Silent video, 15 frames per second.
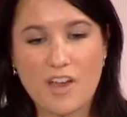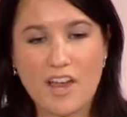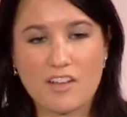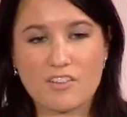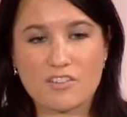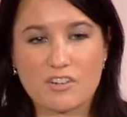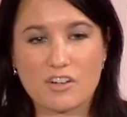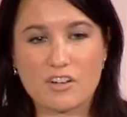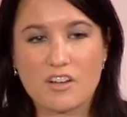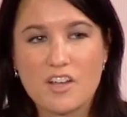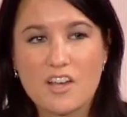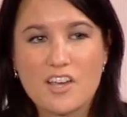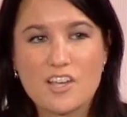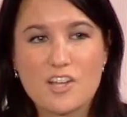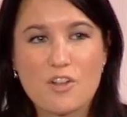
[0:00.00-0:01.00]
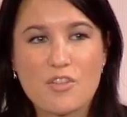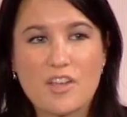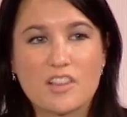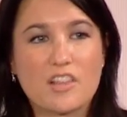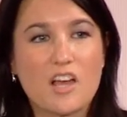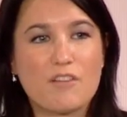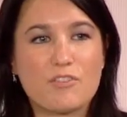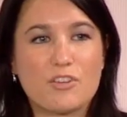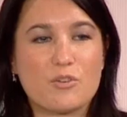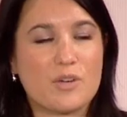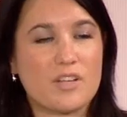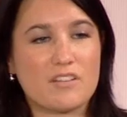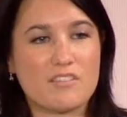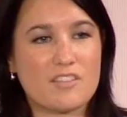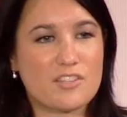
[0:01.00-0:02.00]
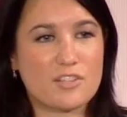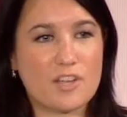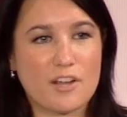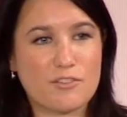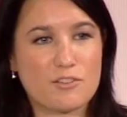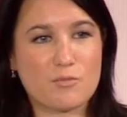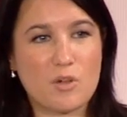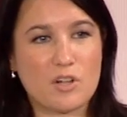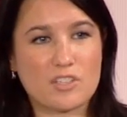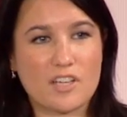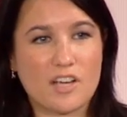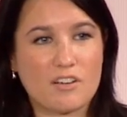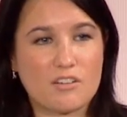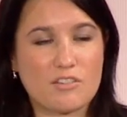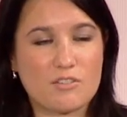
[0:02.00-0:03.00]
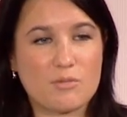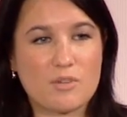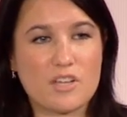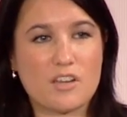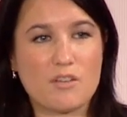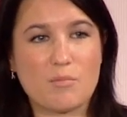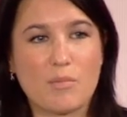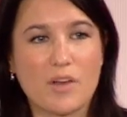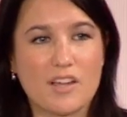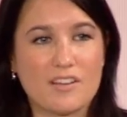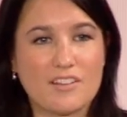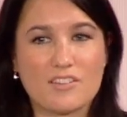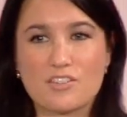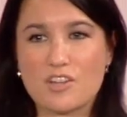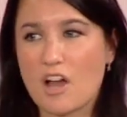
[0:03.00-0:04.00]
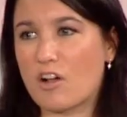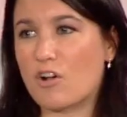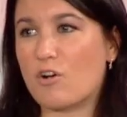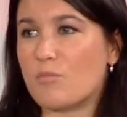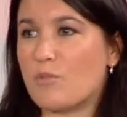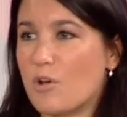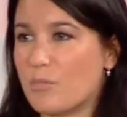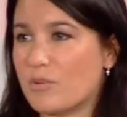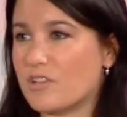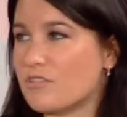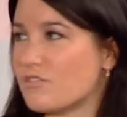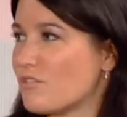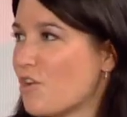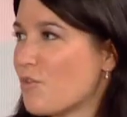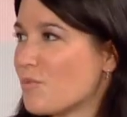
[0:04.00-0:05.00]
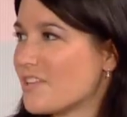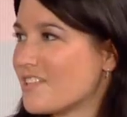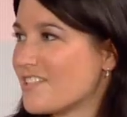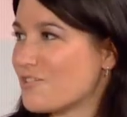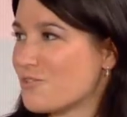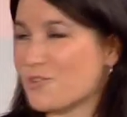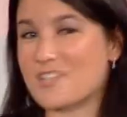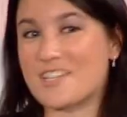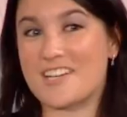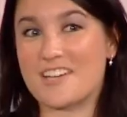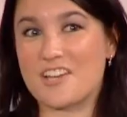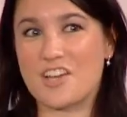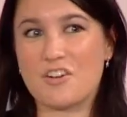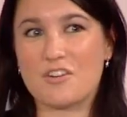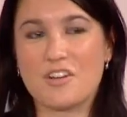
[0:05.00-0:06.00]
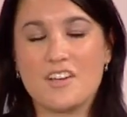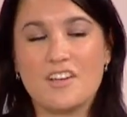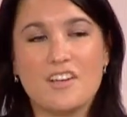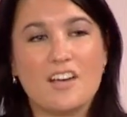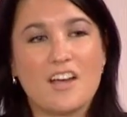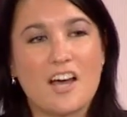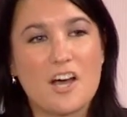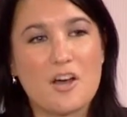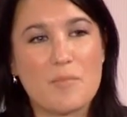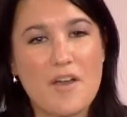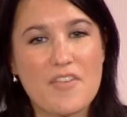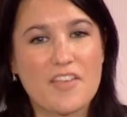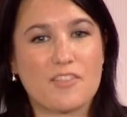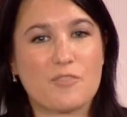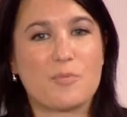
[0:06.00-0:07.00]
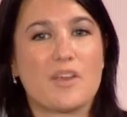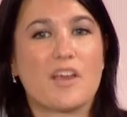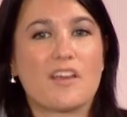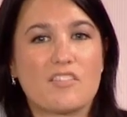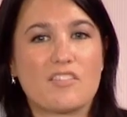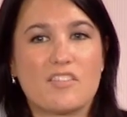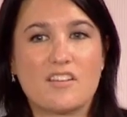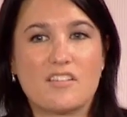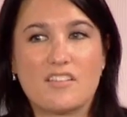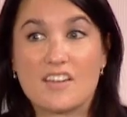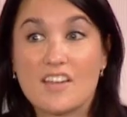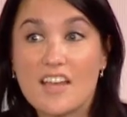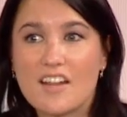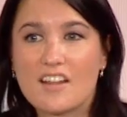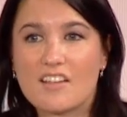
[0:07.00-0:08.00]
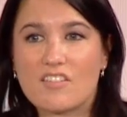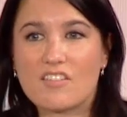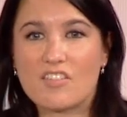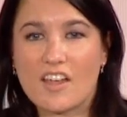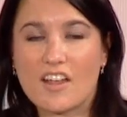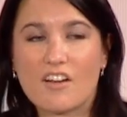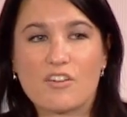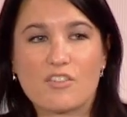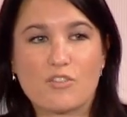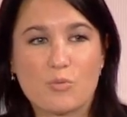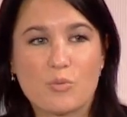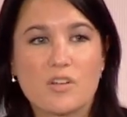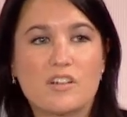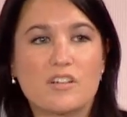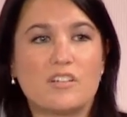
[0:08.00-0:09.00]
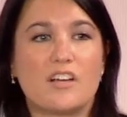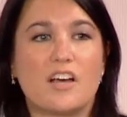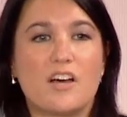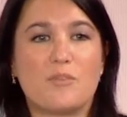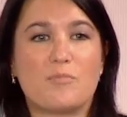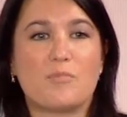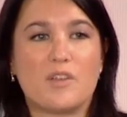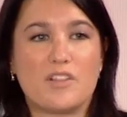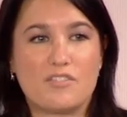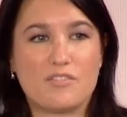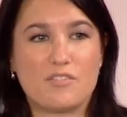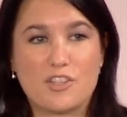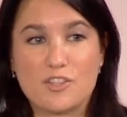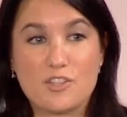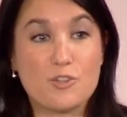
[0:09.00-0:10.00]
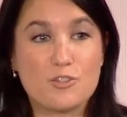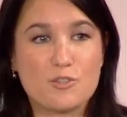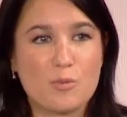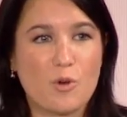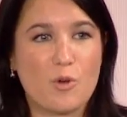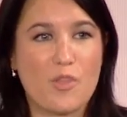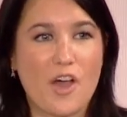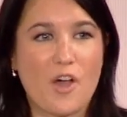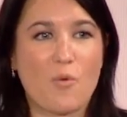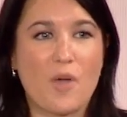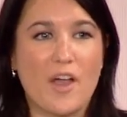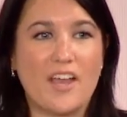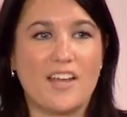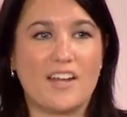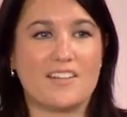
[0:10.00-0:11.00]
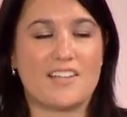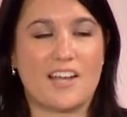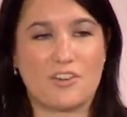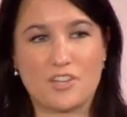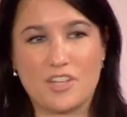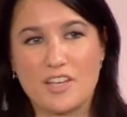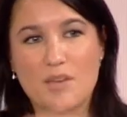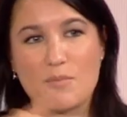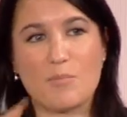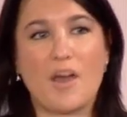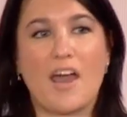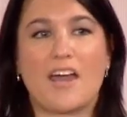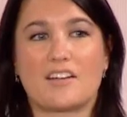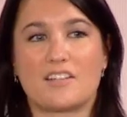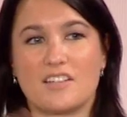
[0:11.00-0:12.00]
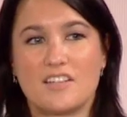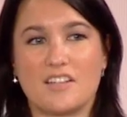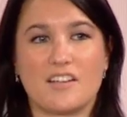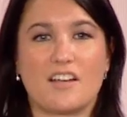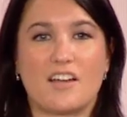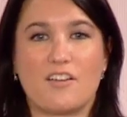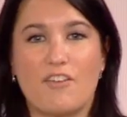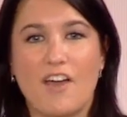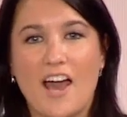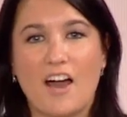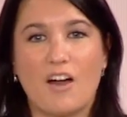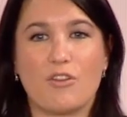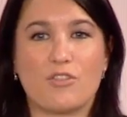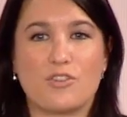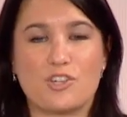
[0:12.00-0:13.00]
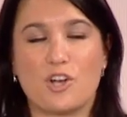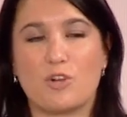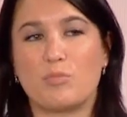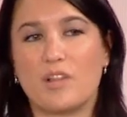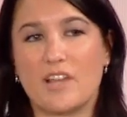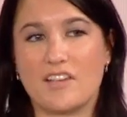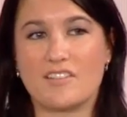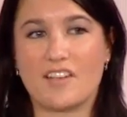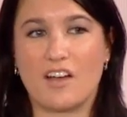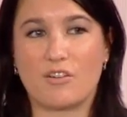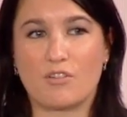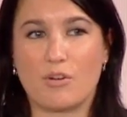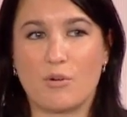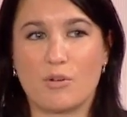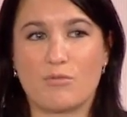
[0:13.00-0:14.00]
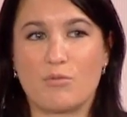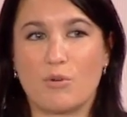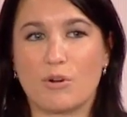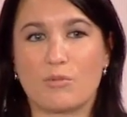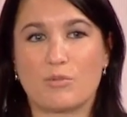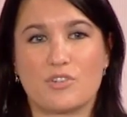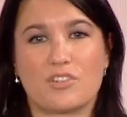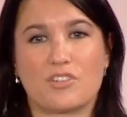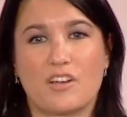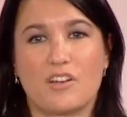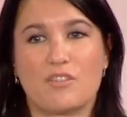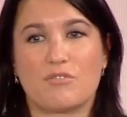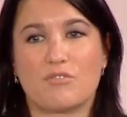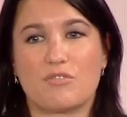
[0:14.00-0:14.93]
fans are, you know, they love you in this kind of small town in Sweden, but in Stockholm nobody's interested in you. And that's because the data is there, it's real, it's usable in that way, and it's actually impacting kind of how the show plays out going forward, which is kind of...